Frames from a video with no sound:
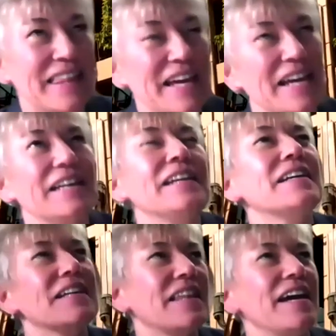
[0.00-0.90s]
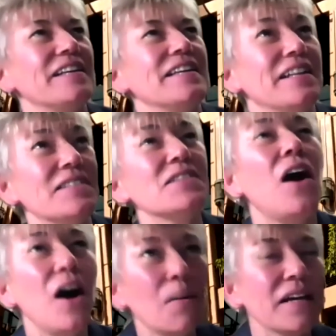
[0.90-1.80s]
think that it is a
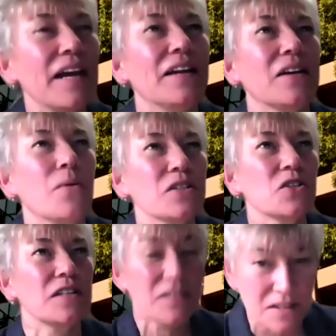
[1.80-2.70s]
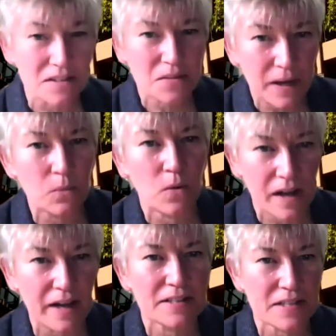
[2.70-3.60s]
complicated question. It's going to depend what
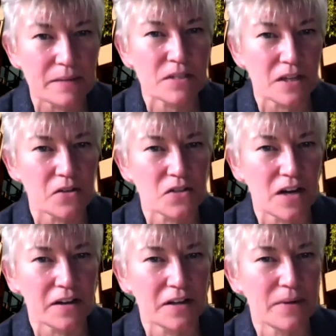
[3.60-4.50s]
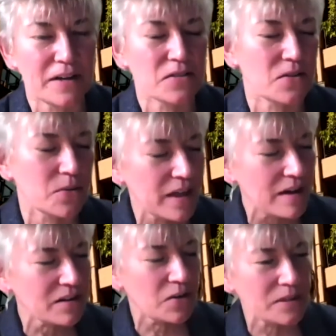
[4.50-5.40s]
kind of stem cell you're talking about. So,
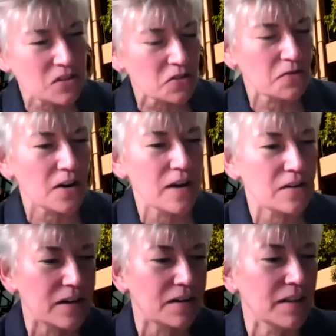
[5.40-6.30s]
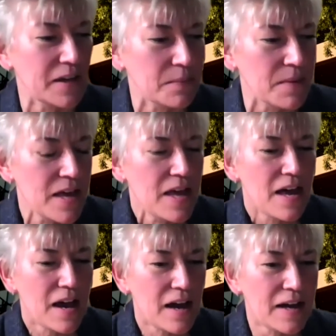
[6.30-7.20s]
without going too far out on a limb,
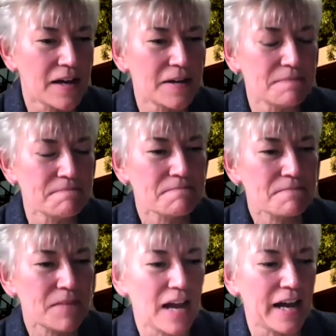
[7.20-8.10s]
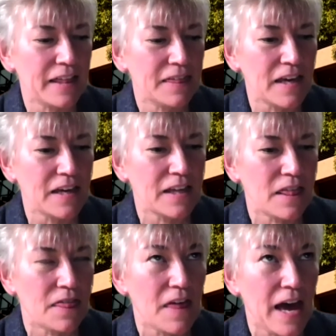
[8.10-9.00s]
um, I think
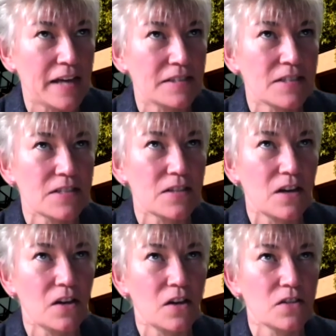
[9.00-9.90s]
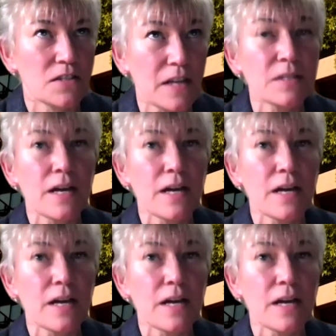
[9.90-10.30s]
that stem